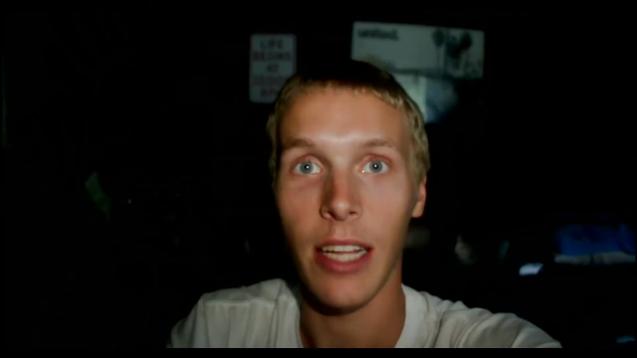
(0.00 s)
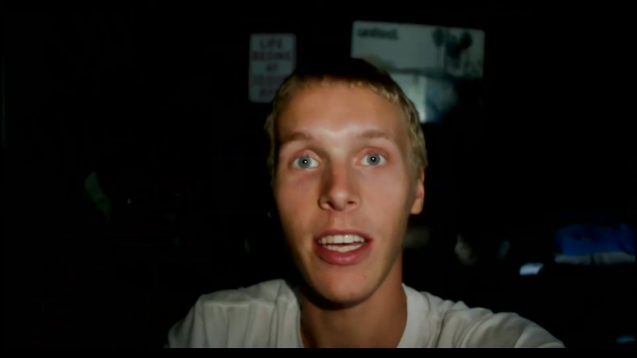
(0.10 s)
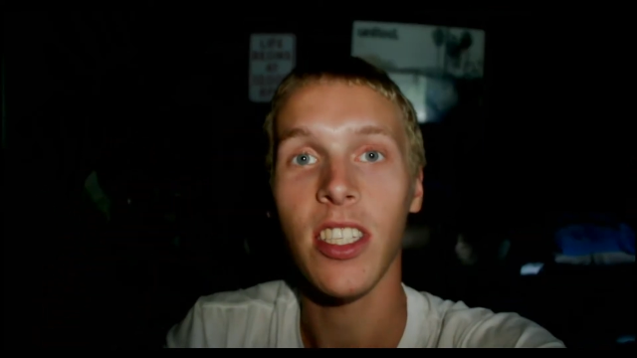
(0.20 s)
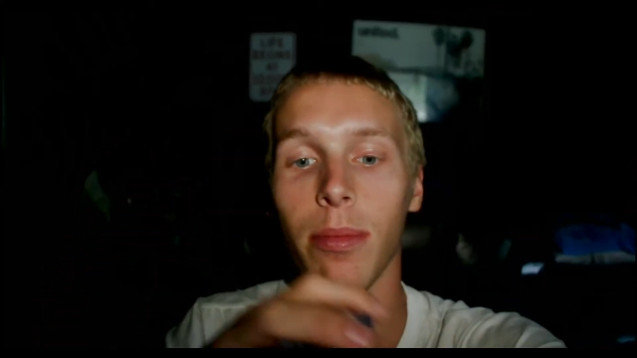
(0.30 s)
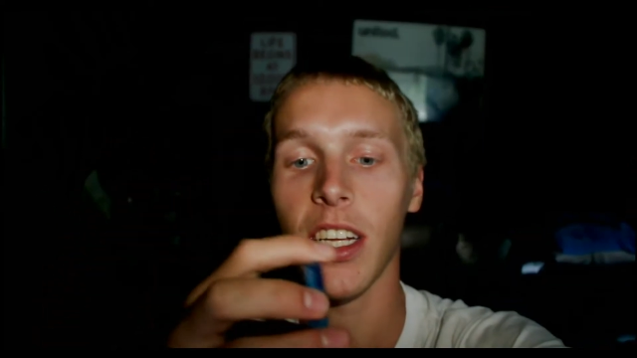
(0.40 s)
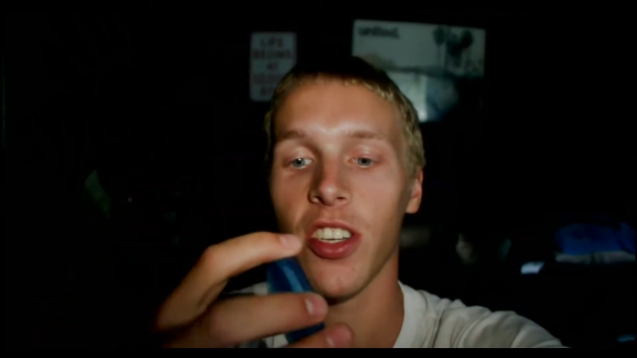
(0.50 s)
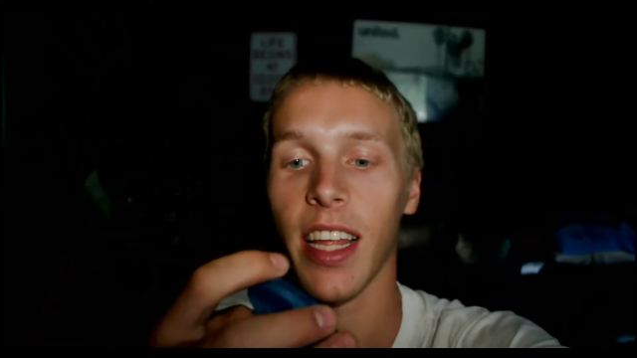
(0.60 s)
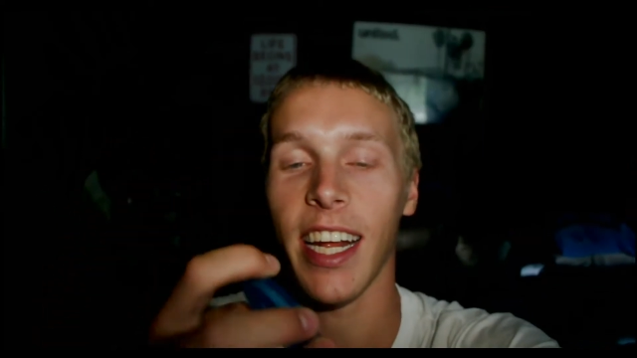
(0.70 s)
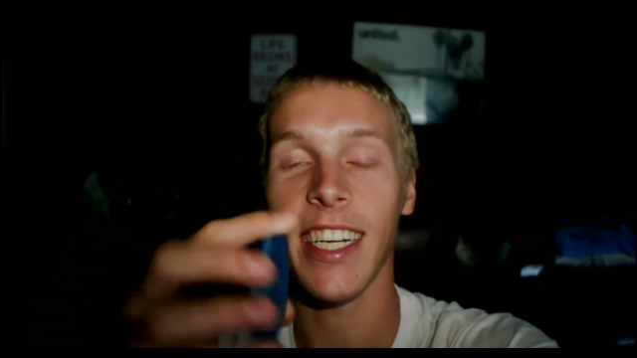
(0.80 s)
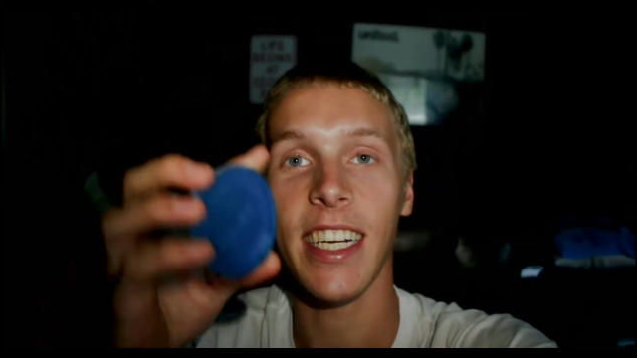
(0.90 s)
I'd like to mention
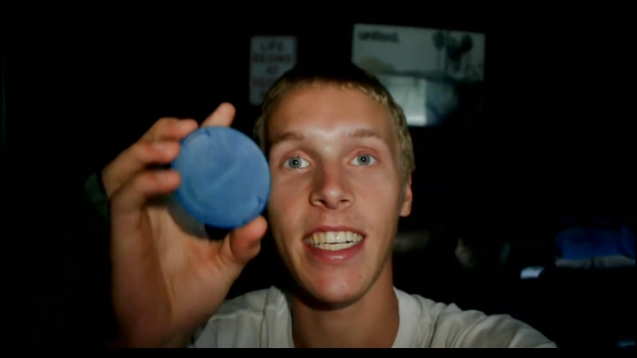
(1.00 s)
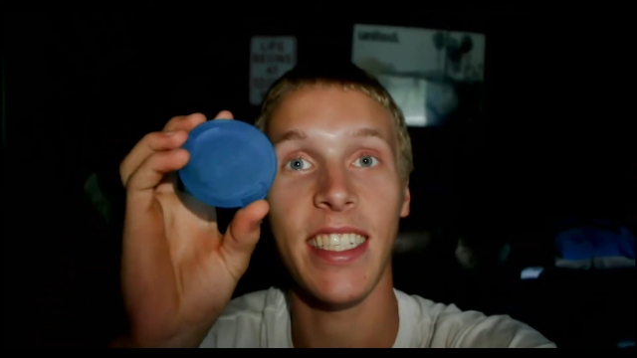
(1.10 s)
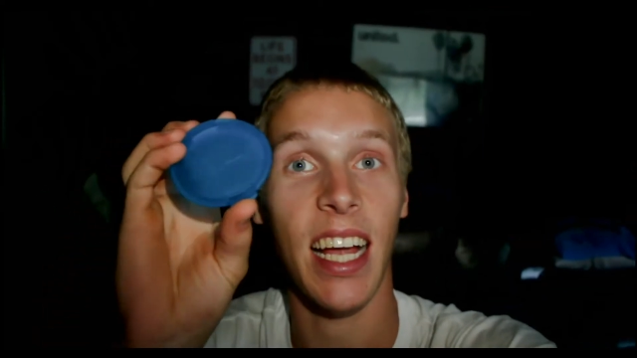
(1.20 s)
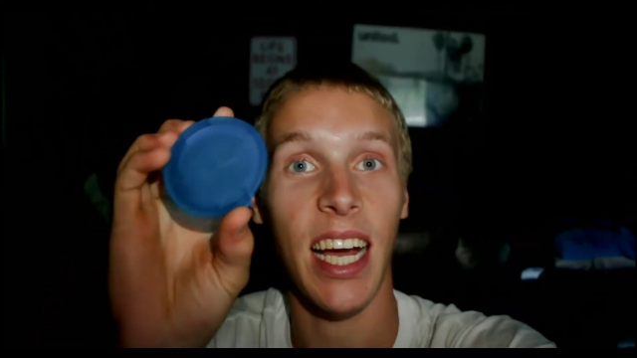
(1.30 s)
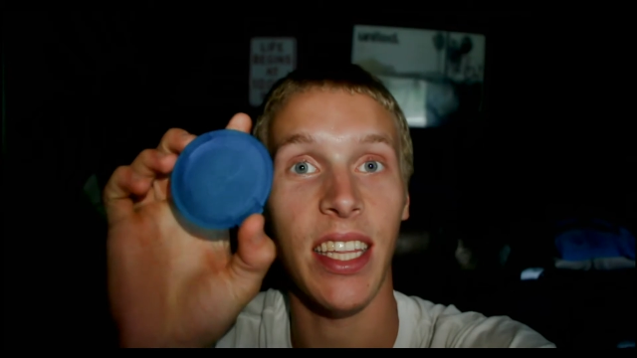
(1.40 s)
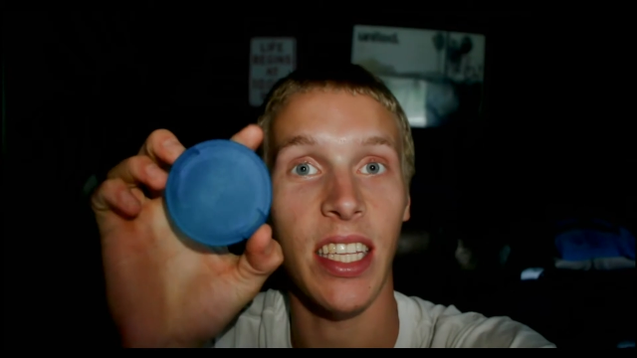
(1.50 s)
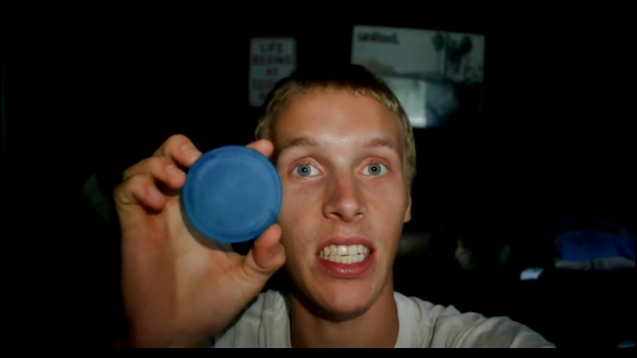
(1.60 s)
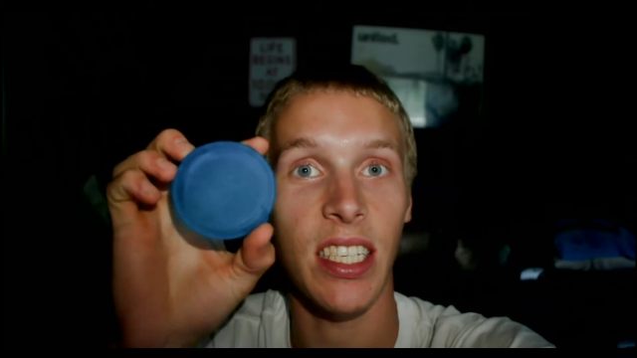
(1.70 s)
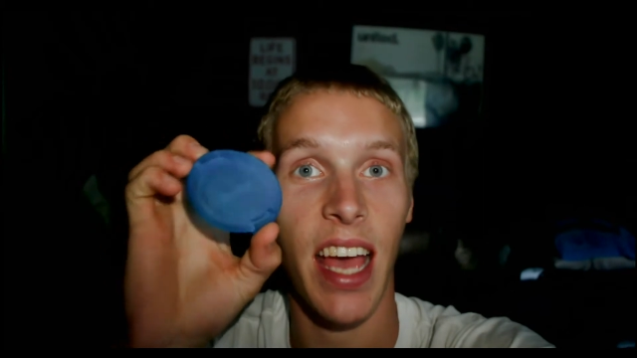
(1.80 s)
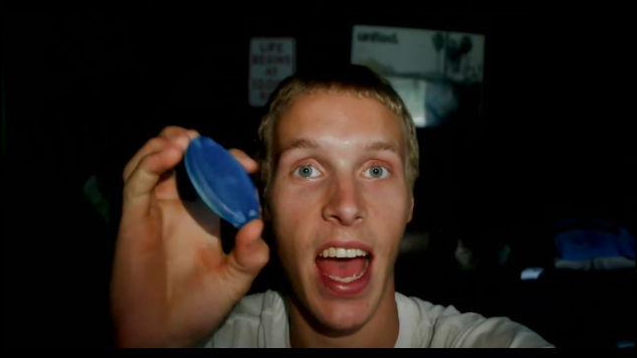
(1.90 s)
that I didn't design
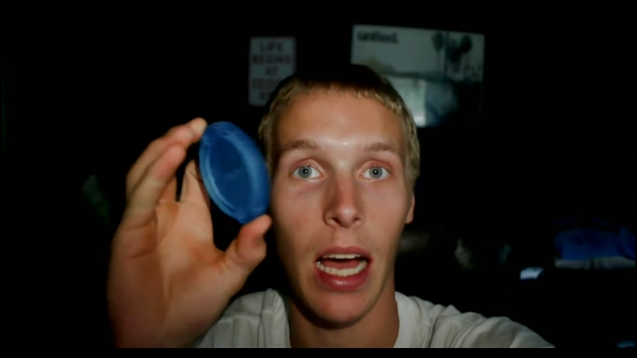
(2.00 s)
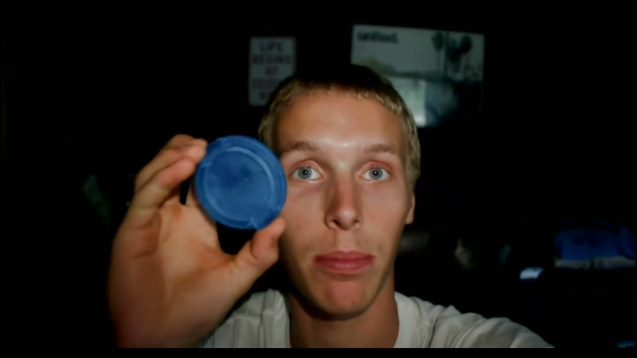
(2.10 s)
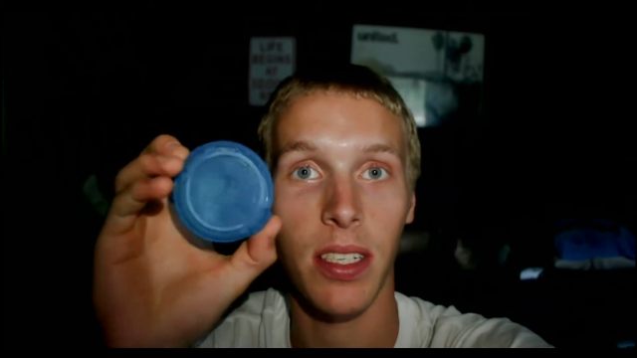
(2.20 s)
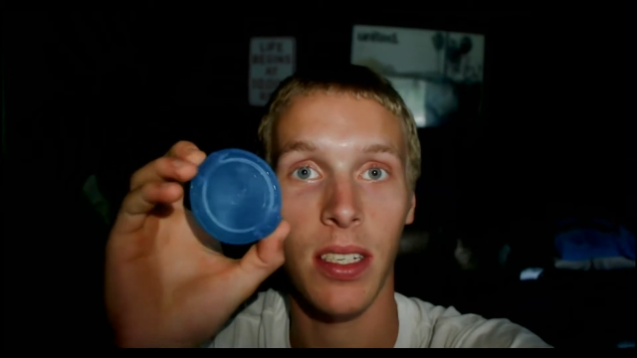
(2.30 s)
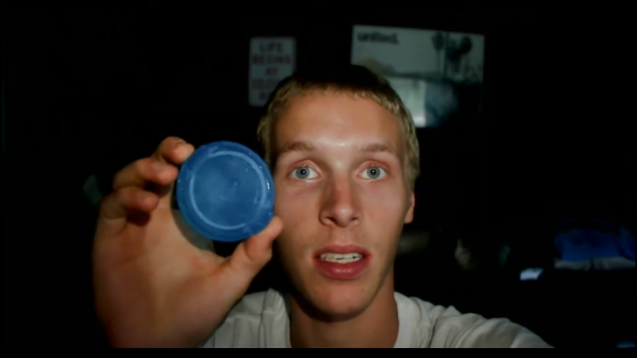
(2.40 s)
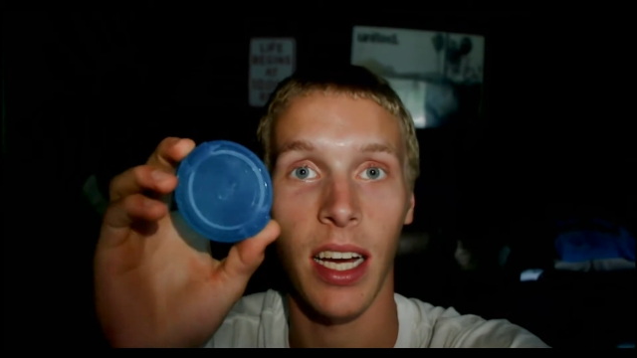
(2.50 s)
these caps.